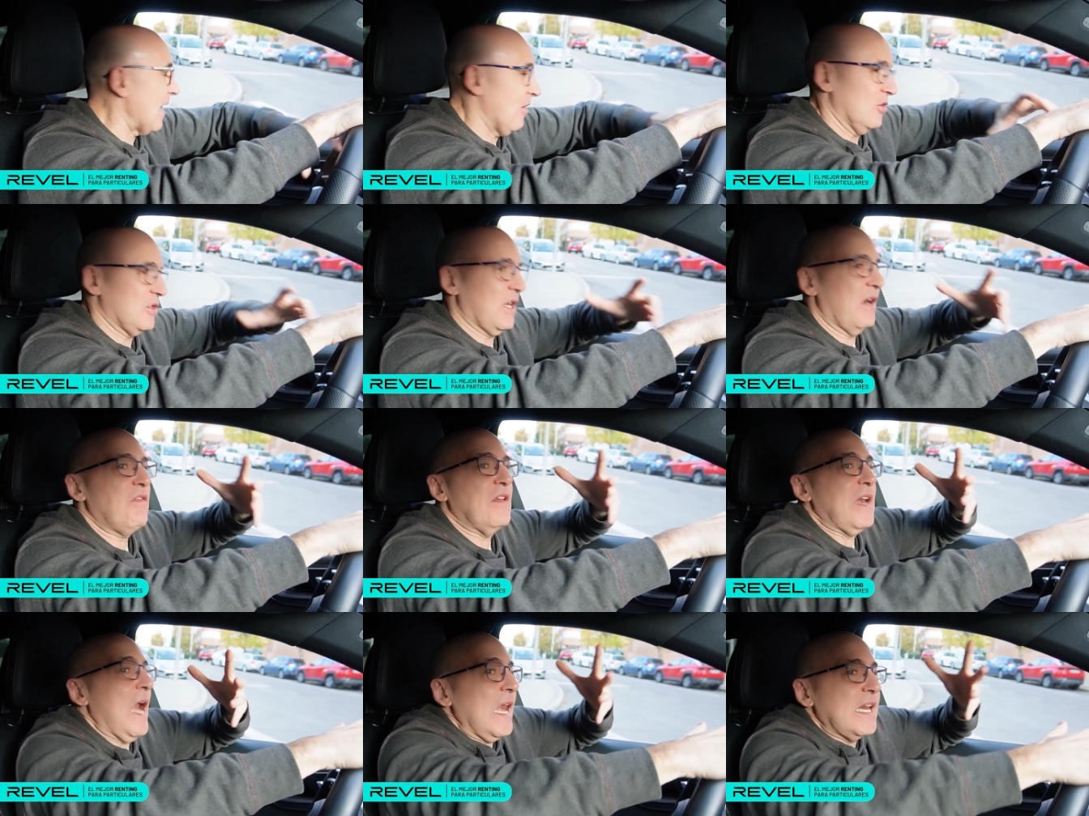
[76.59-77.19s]
The
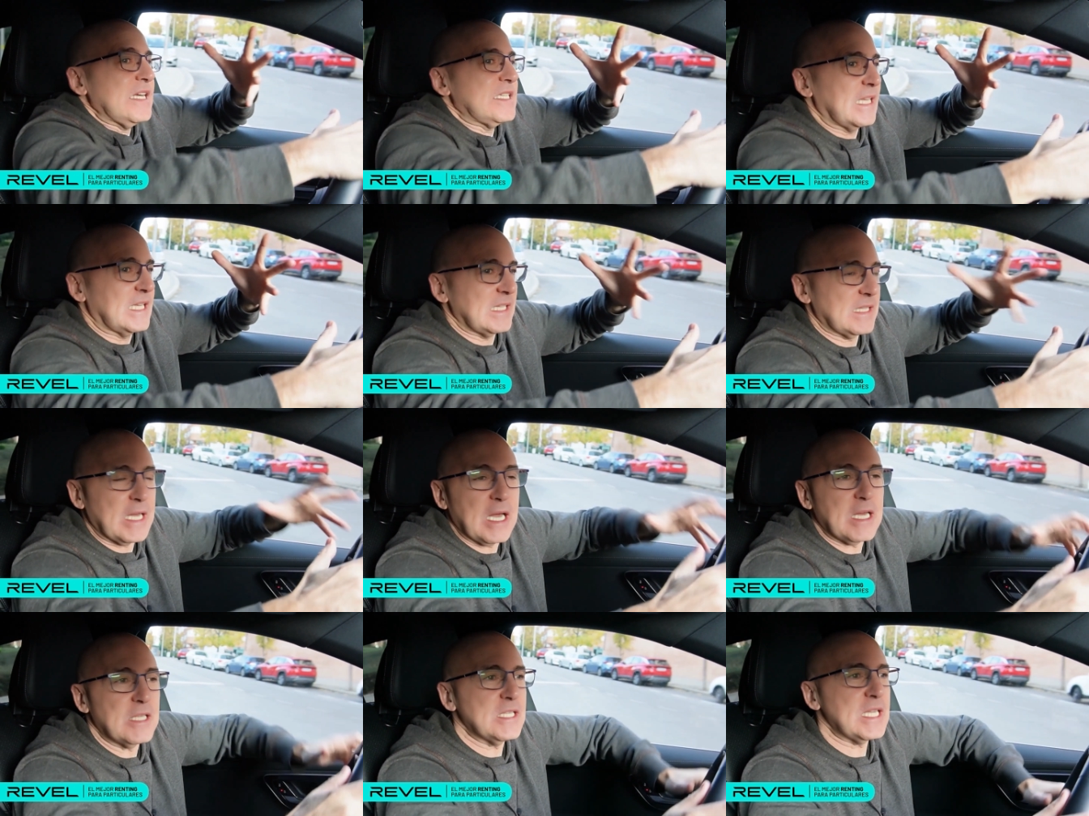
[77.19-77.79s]
3
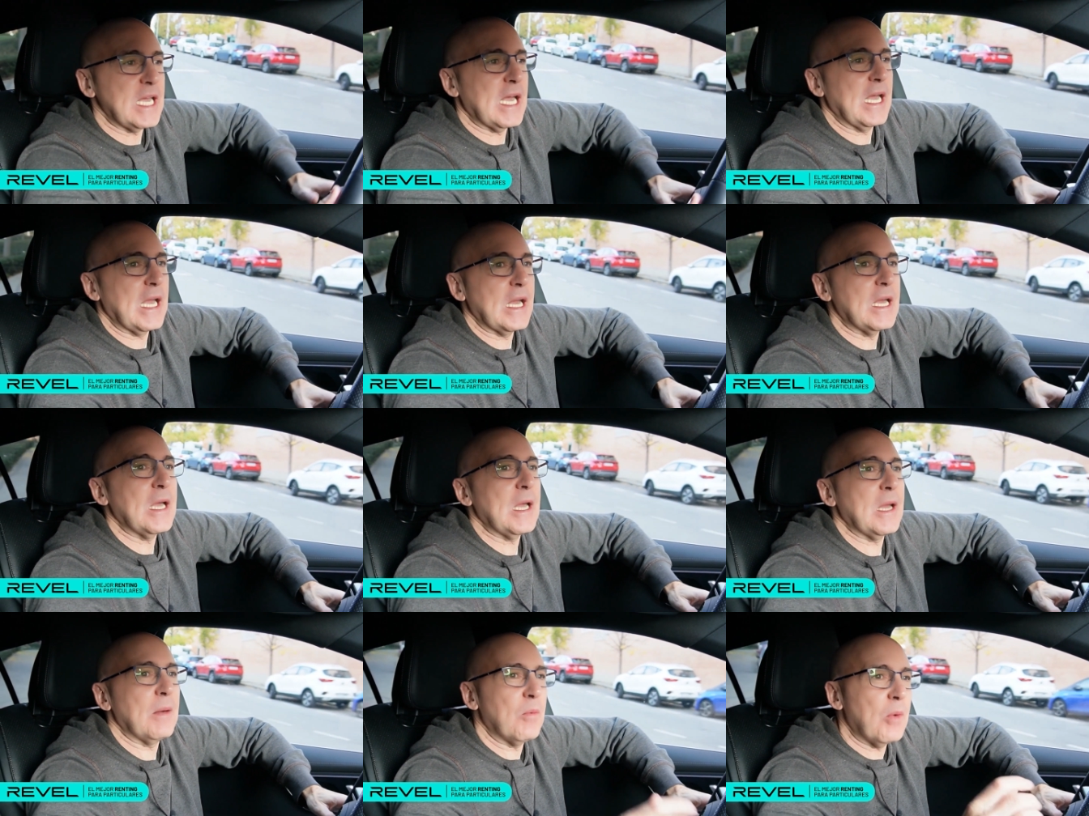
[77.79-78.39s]
finalists, let's say,
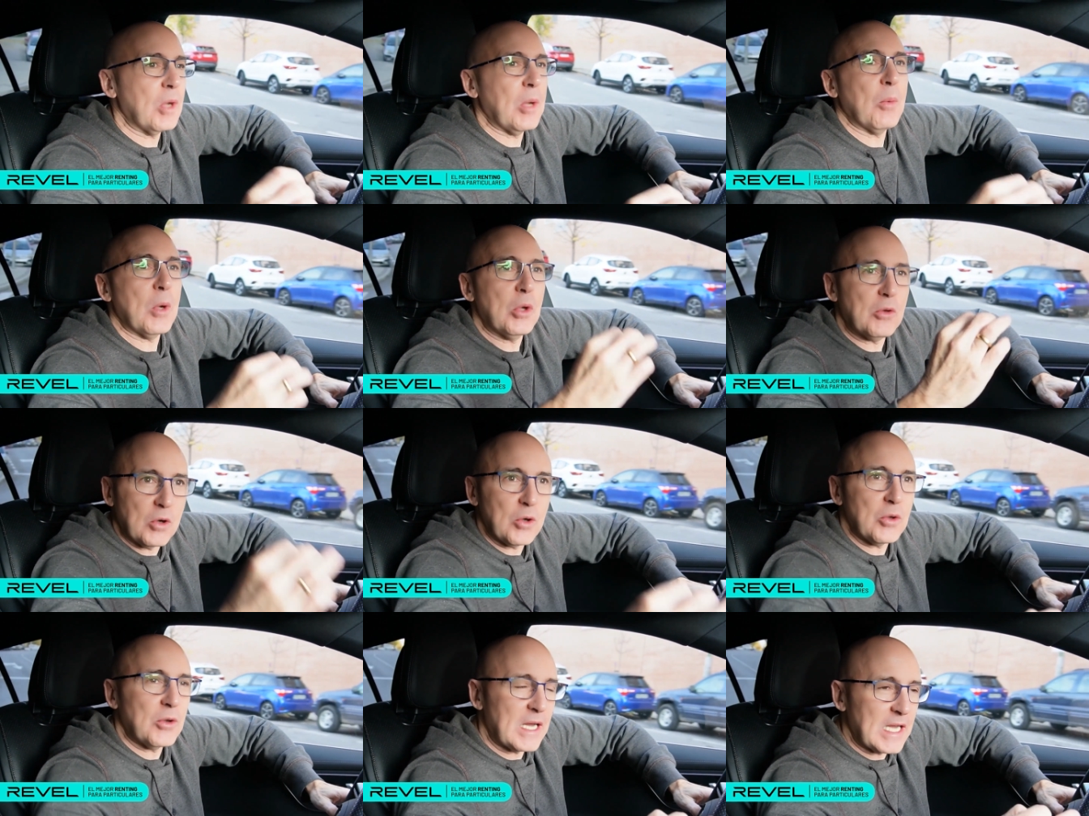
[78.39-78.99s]
will
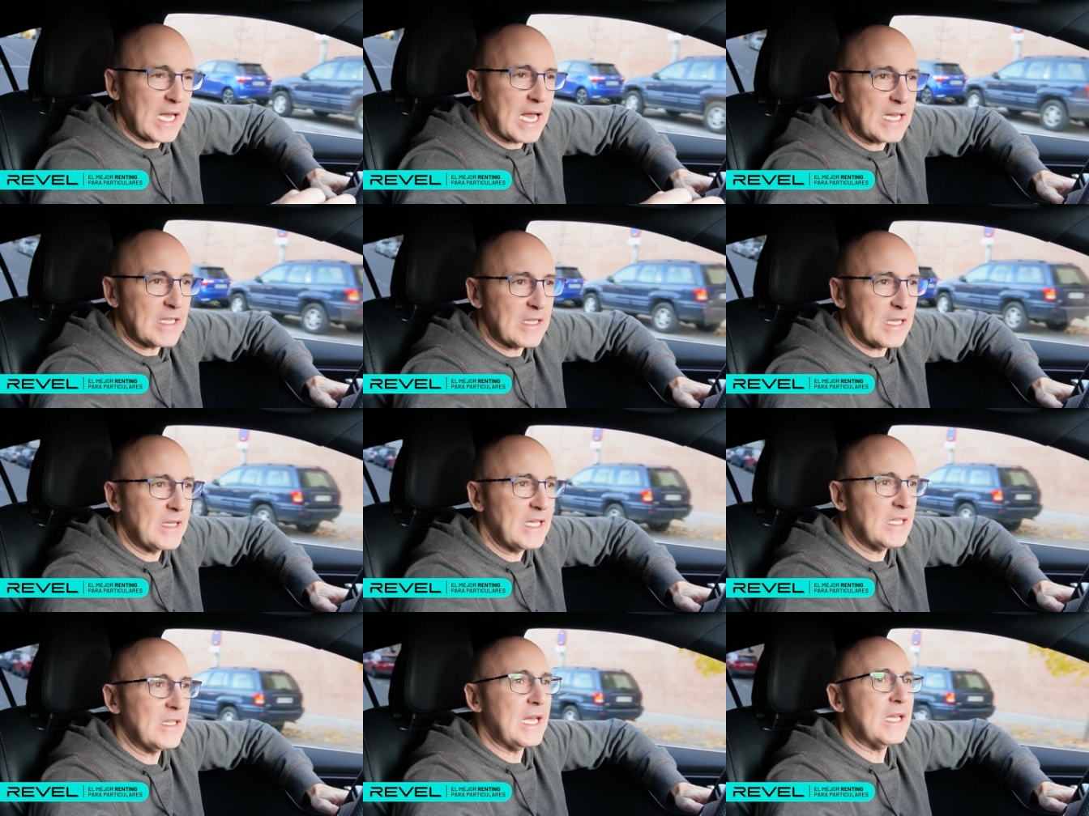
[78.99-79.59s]
perform the dance
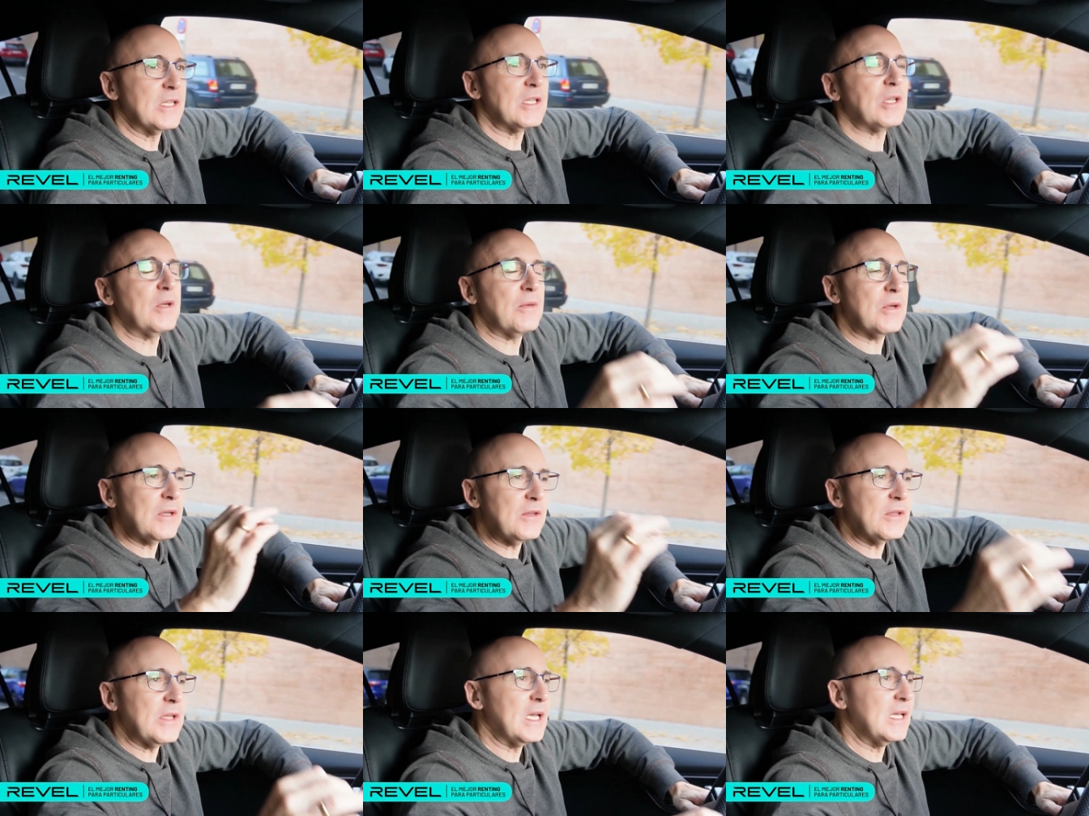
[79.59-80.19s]
in the center of
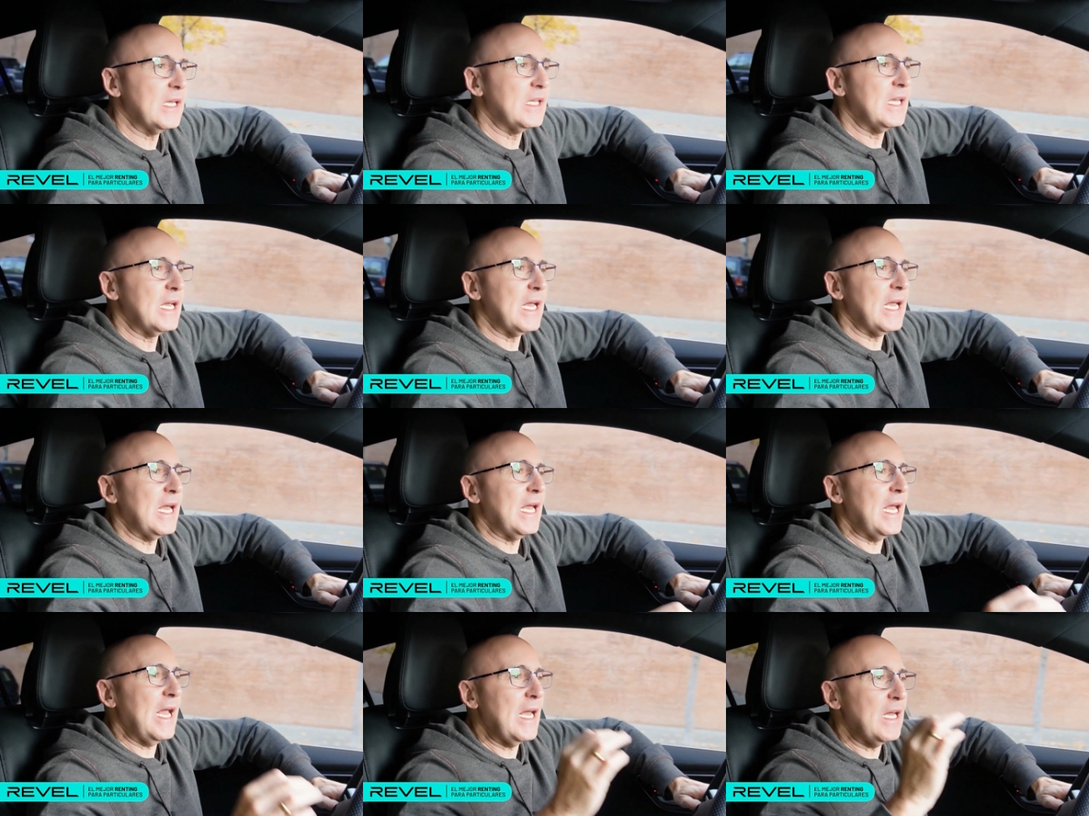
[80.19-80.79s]
the field,
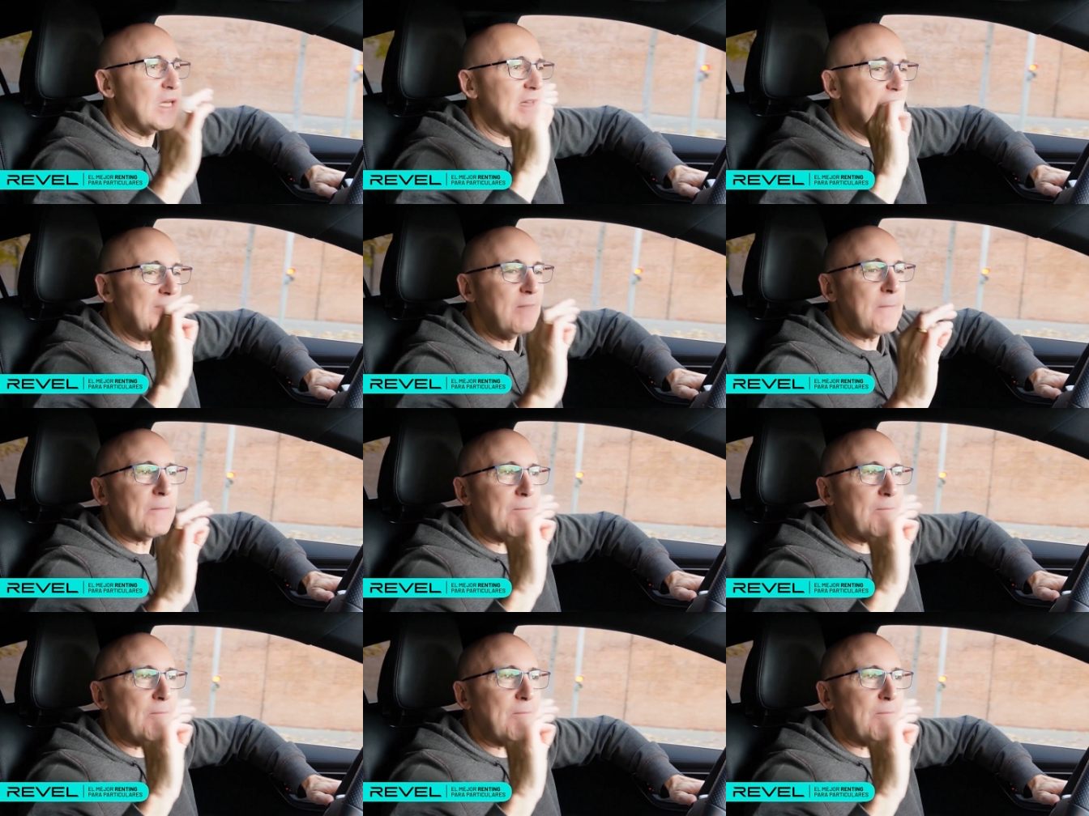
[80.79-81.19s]
and